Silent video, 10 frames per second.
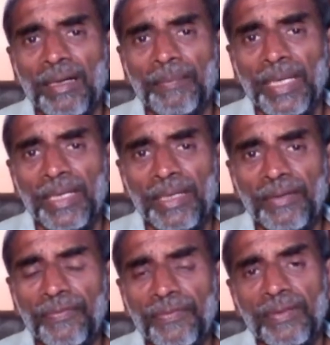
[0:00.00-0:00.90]
may
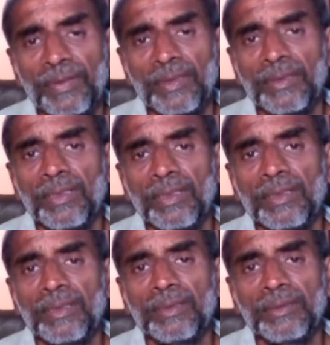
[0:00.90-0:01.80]
give
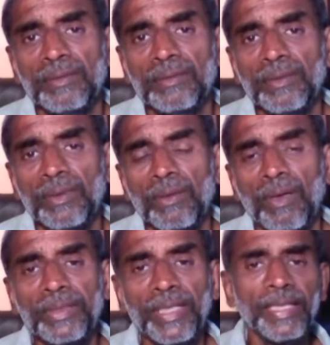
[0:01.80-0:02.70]
uh,
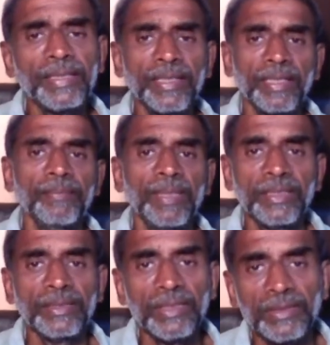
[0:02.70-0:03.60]
contradictory
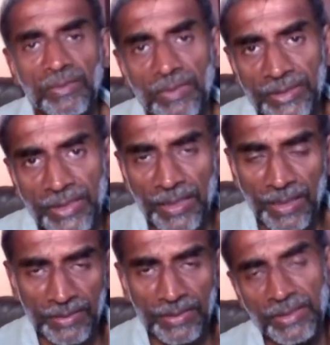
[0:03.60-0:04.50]
messages to the
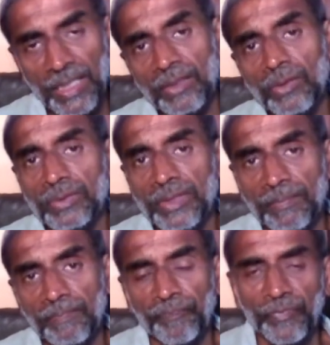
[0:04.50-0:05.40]
child as the child grows
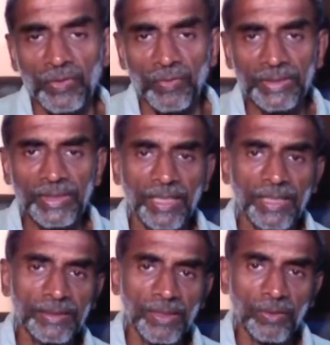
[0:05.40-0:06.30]
up. So the child
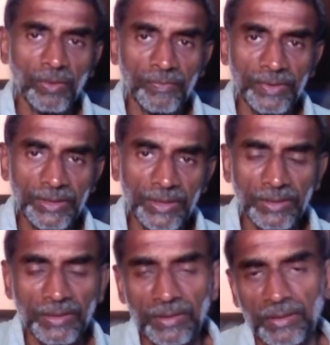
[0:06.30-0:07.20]
doesn't know which
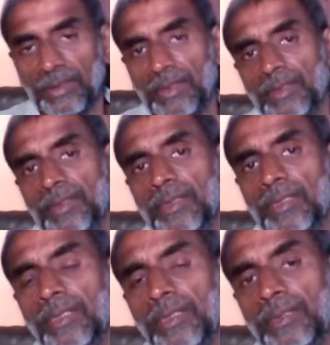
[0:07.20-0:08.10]
is
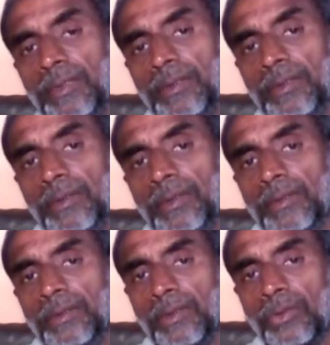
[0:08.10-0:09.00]
uh,
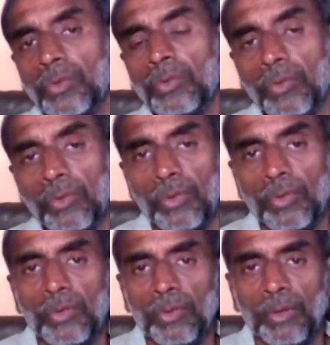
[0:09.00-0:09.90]
the true,
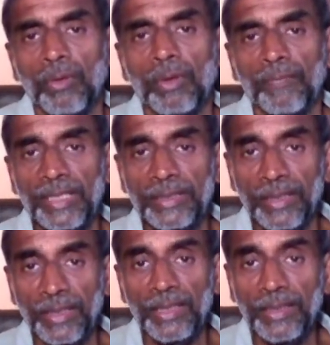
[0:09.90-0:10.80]
or what the
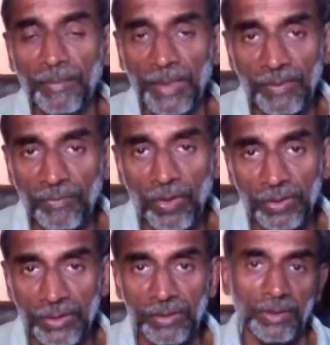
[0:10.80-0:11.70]
really the mother
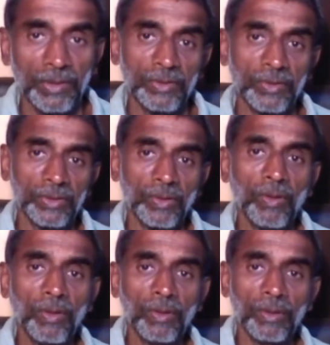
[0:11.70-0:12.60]
wants. So it's
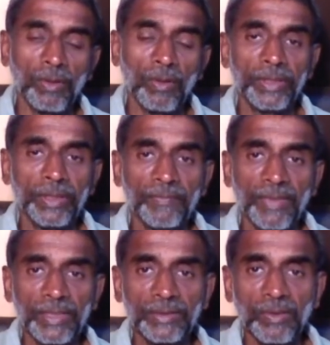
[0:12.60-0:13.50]
caught in
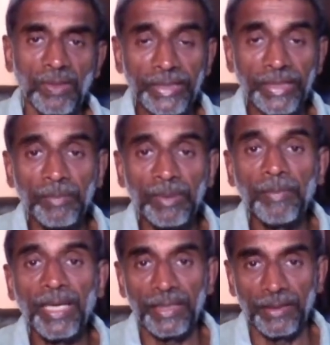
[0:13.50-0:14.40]
what is called a double
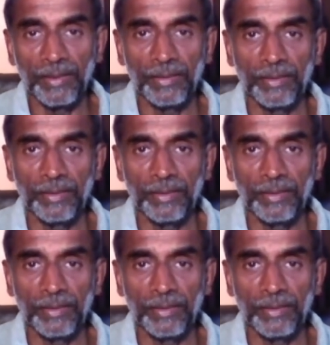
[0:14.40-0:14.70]
bind.